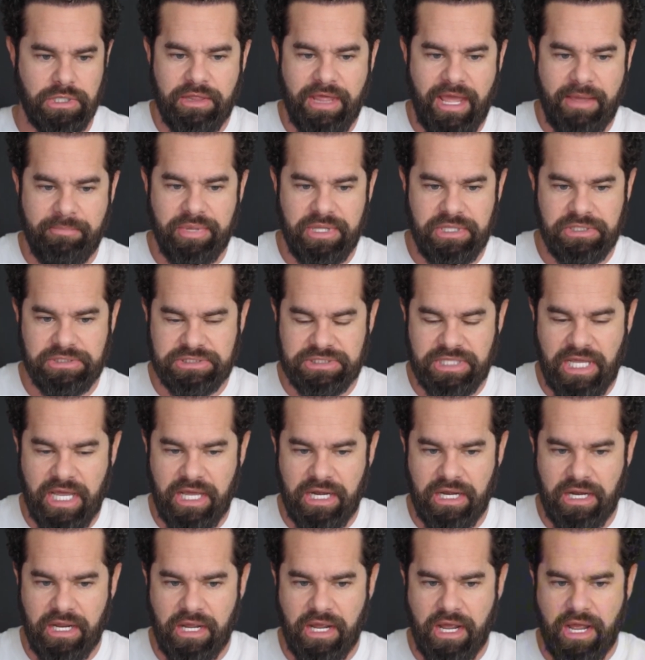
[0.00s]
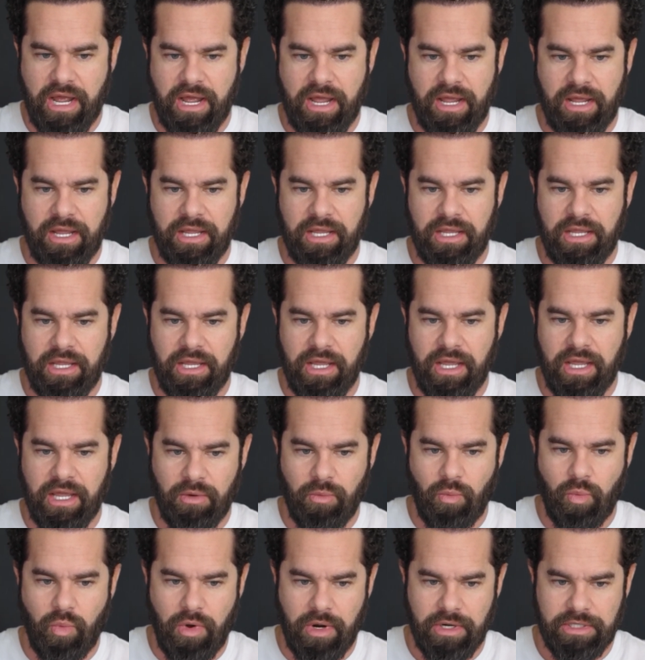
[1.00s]
That being said, I
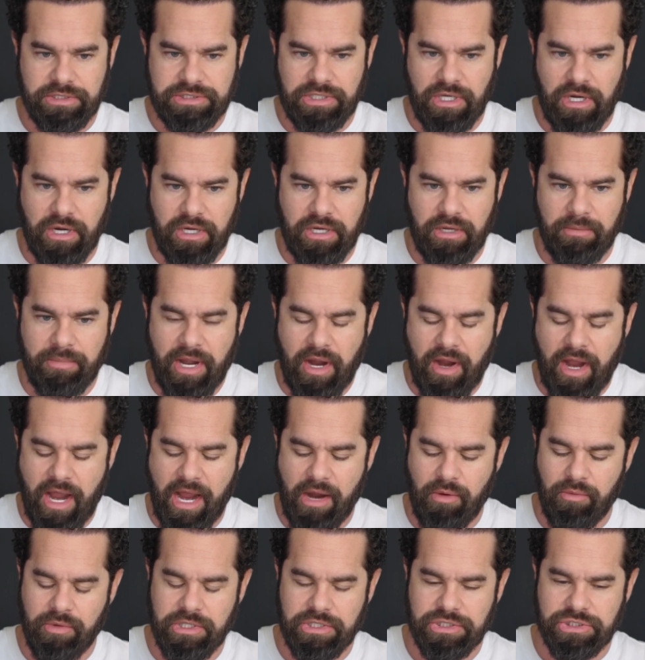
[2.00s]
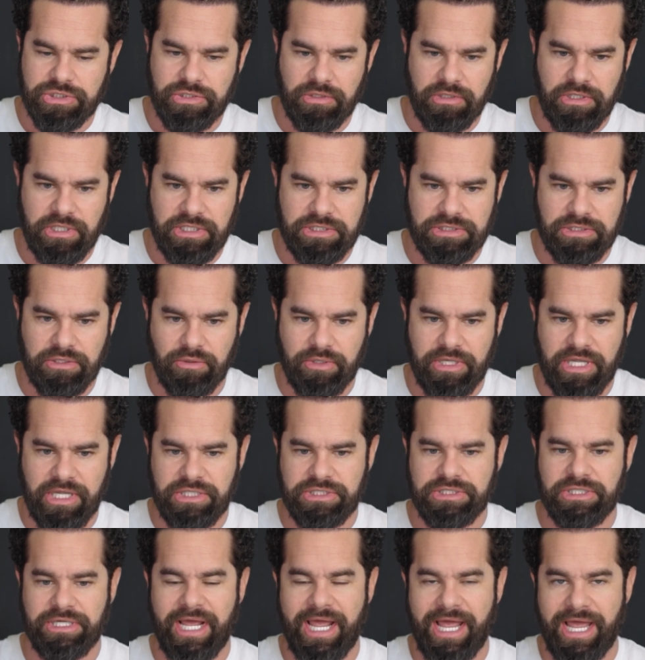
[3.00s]
want to talk about how we ensure each
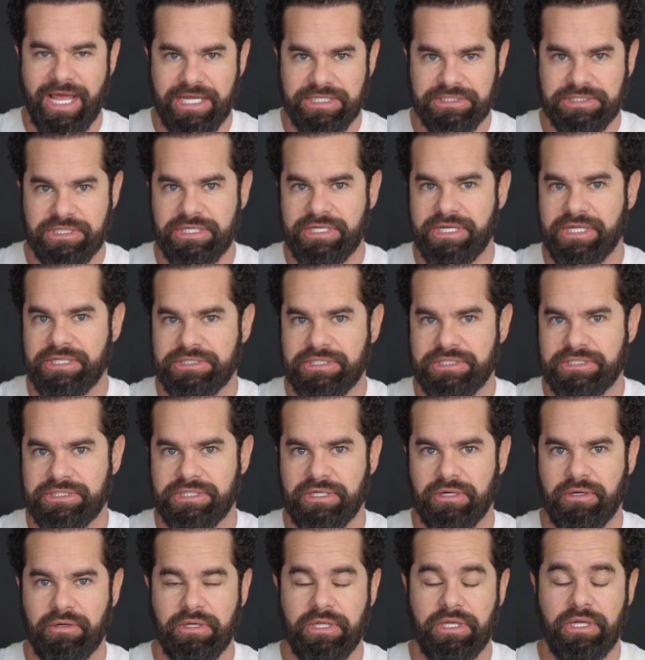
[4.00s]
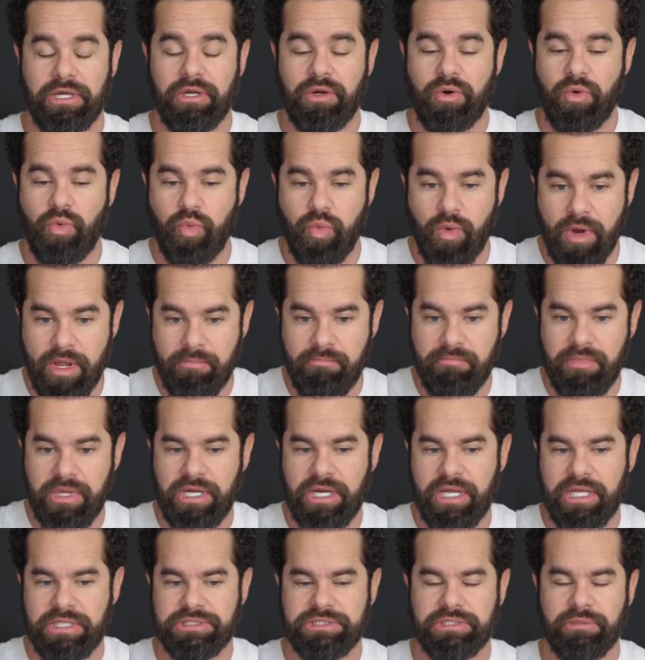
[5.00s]
location has the necessary
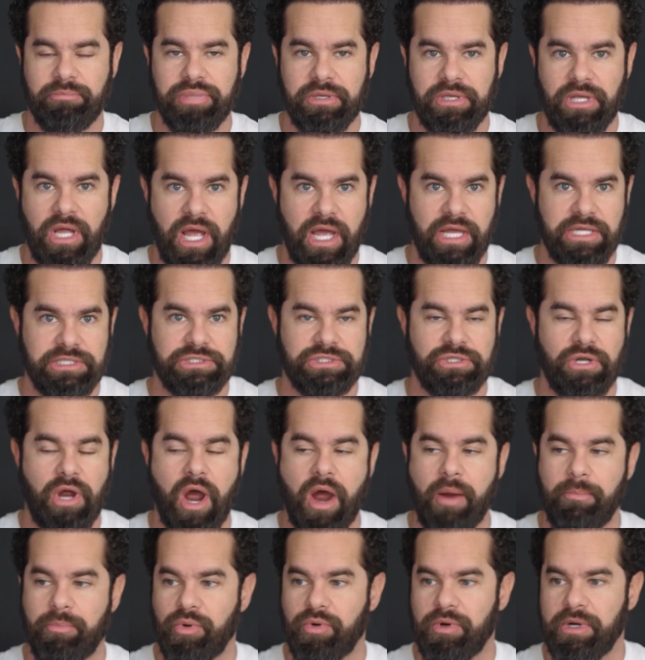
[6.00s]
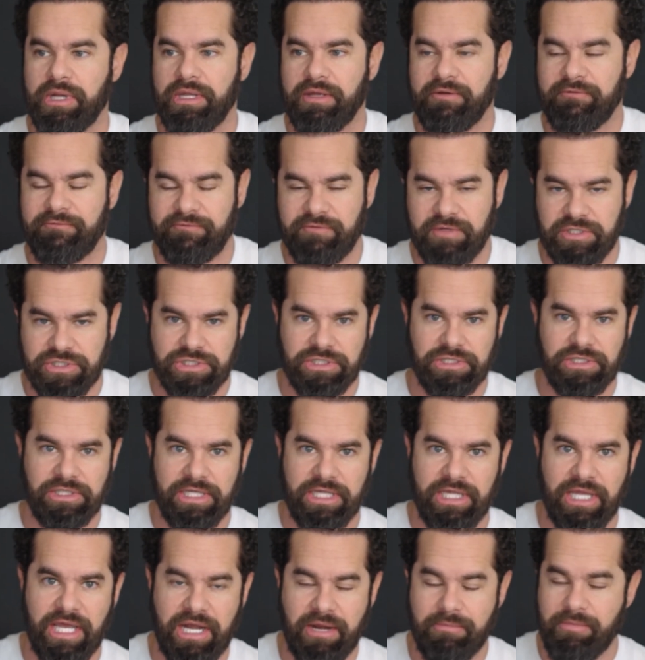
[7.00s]
equipment and supplies to operate
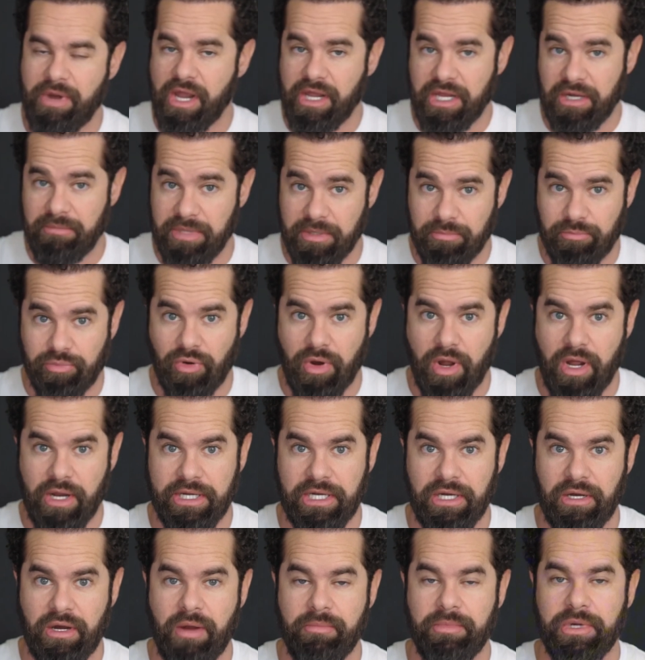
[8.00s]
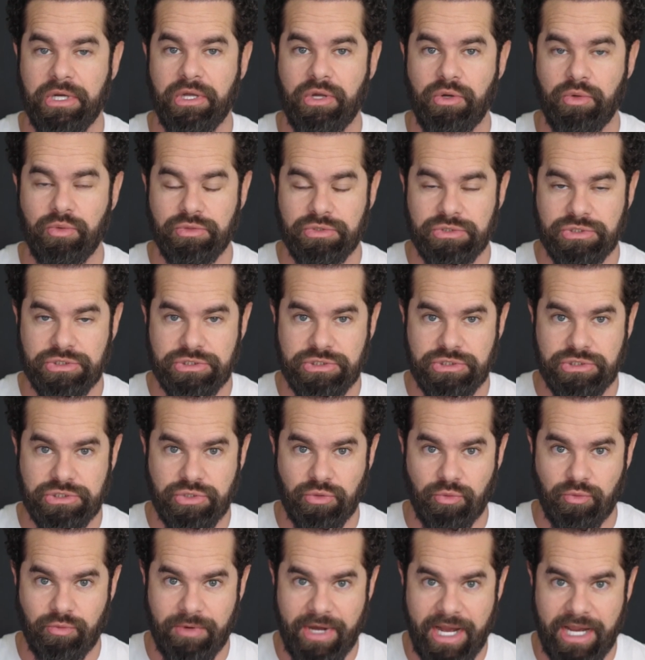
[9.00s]
efficiently. And I'm not going to be broad here. I'm going to go
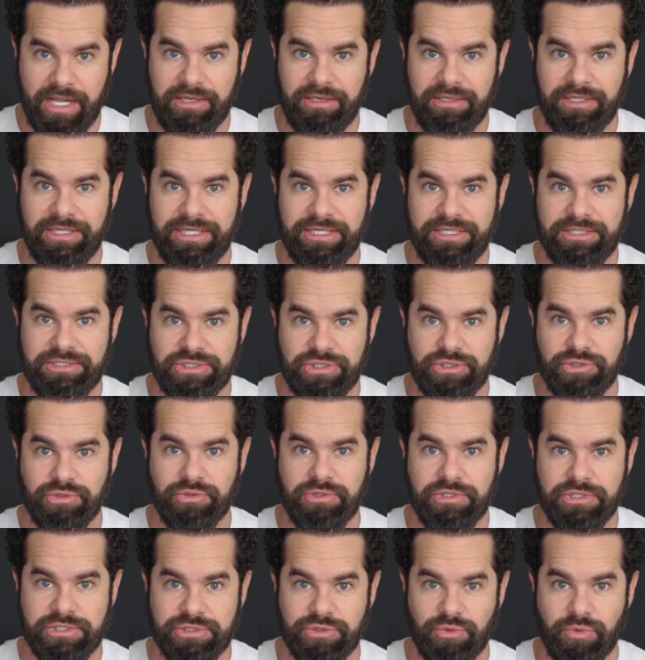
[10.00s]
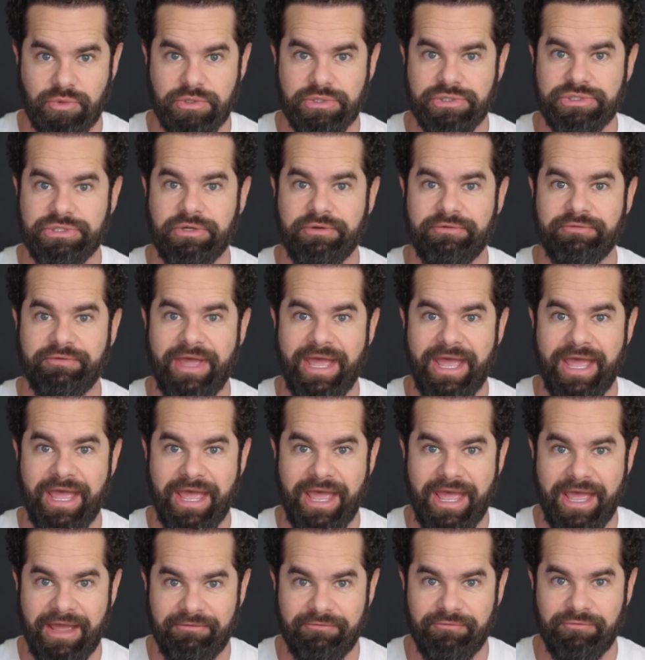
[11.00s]
directly to the source of
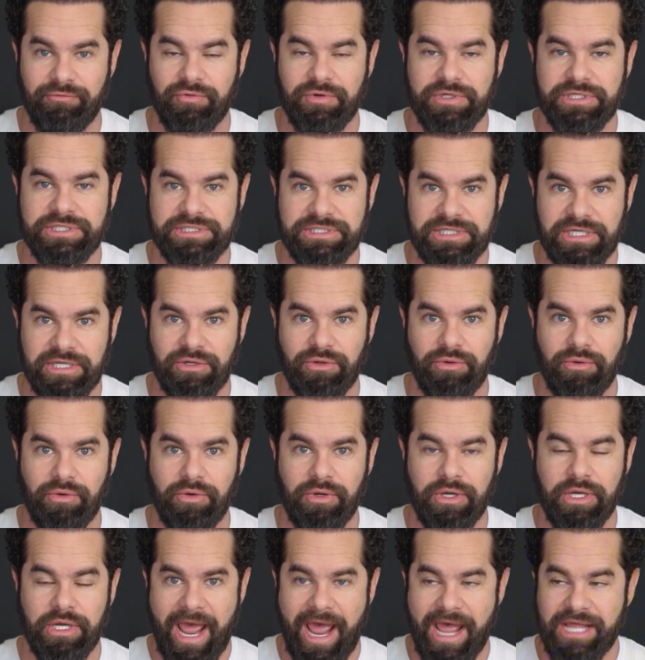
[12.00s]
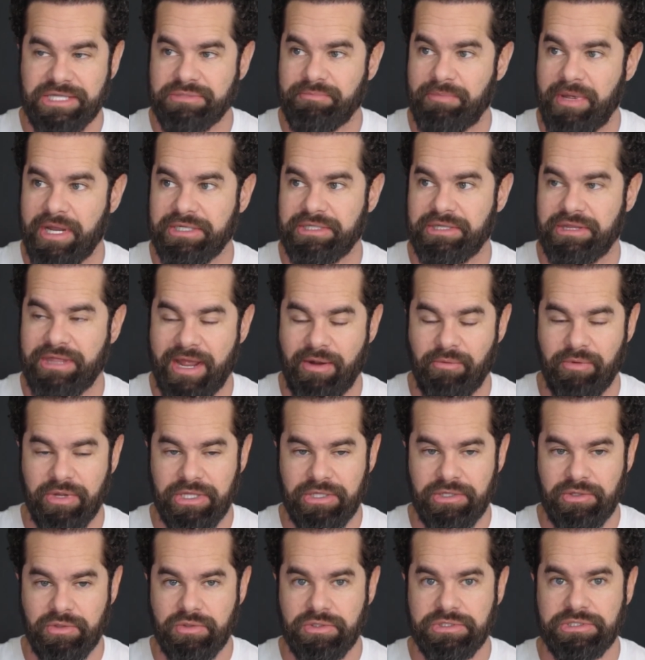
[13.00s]
every single aspect that we
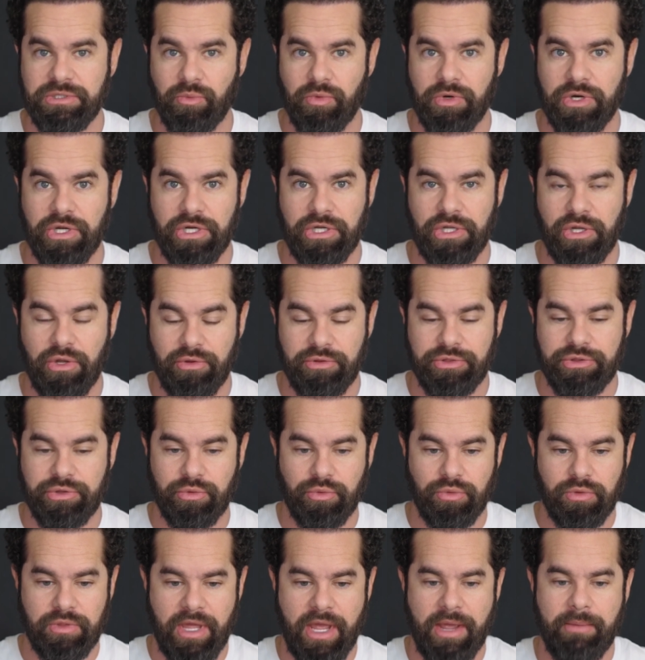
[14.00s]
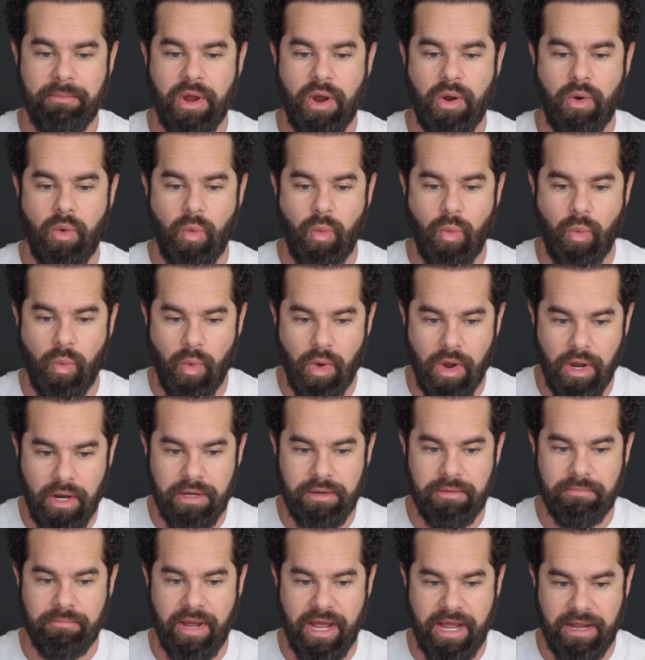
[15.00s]
use, and we're going to go through them
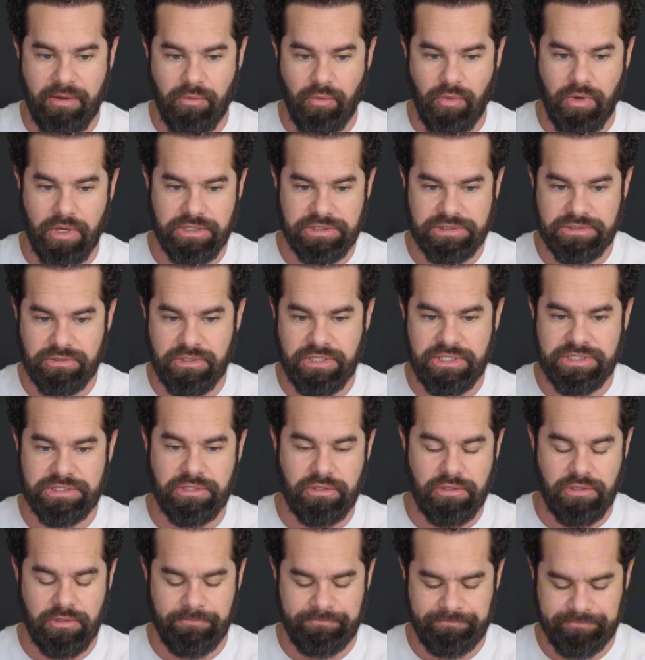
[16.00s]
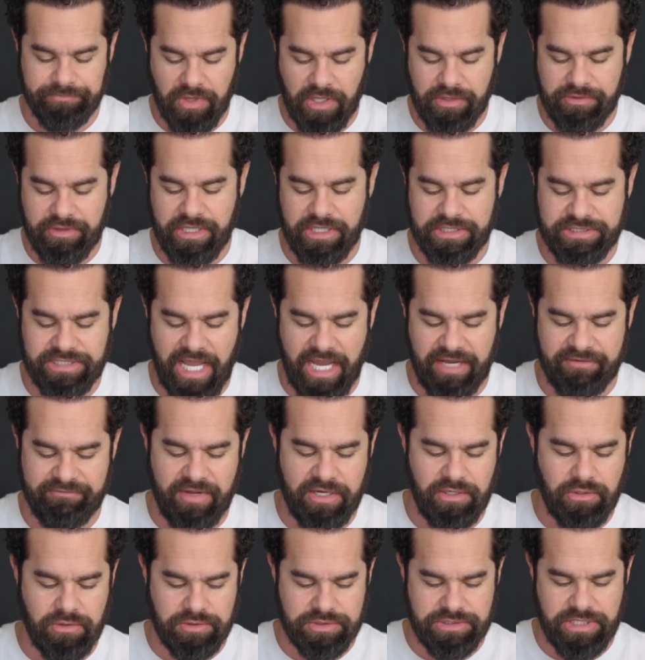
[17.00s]
one by one. So these are the exact
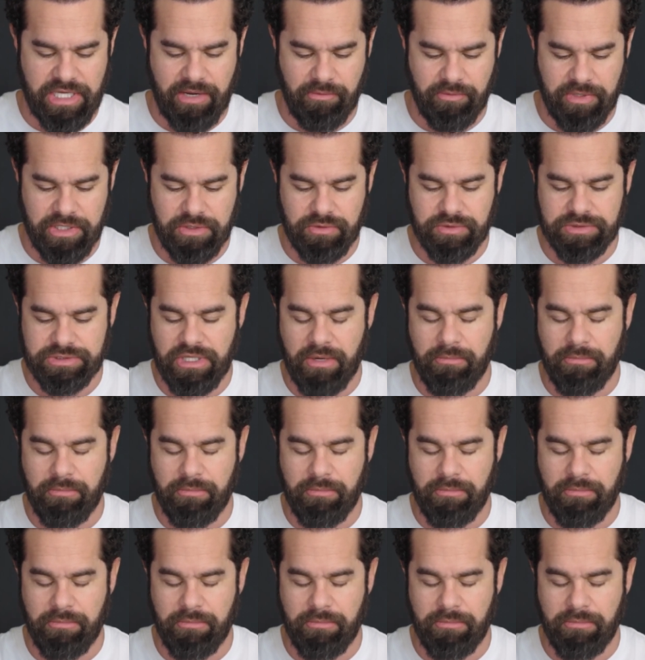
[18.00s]
vendors that we use.